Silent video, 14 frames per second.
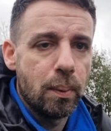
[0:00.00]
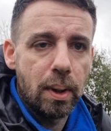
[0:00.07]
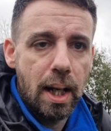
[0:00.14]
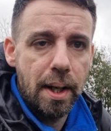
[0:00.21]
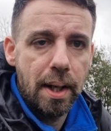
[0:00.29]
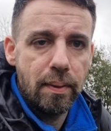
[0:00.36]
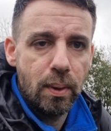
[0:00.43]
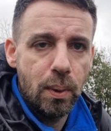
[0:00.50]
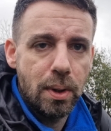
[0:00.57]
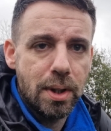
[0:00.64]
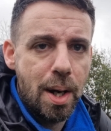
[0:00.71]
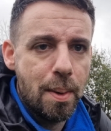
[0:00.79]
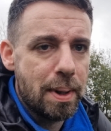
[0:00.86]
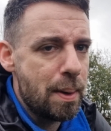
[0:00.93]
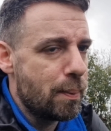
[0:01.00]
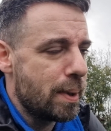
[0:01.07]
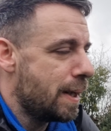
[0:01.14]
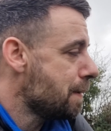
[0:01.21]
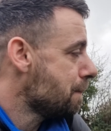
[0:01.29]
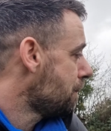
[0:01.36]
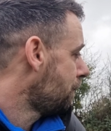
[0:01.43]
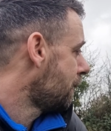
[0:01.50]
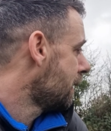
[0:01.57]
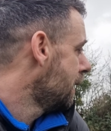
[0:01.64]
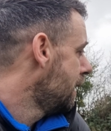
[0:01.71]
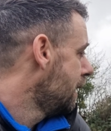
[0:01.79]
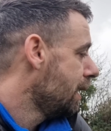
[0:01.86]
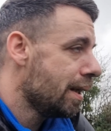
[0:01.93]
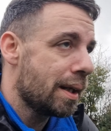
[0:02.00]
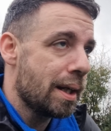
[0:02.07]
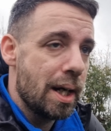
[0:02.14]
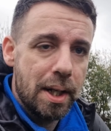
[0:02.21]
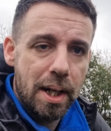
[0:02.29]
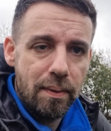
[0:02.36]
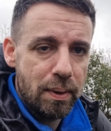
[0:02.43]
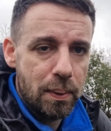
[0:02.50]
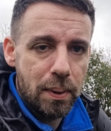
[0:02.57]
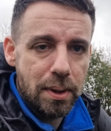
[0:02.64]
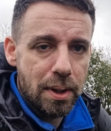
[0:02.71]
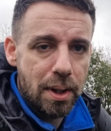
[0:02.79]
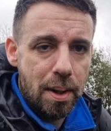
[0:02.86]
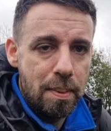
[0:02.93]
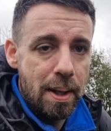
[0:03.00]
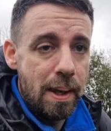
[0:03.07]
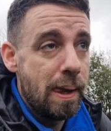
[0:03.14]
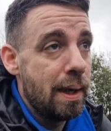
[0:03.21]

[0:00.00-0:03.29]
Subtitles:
can't have it all the time, can we, eh? Can't have it all the time.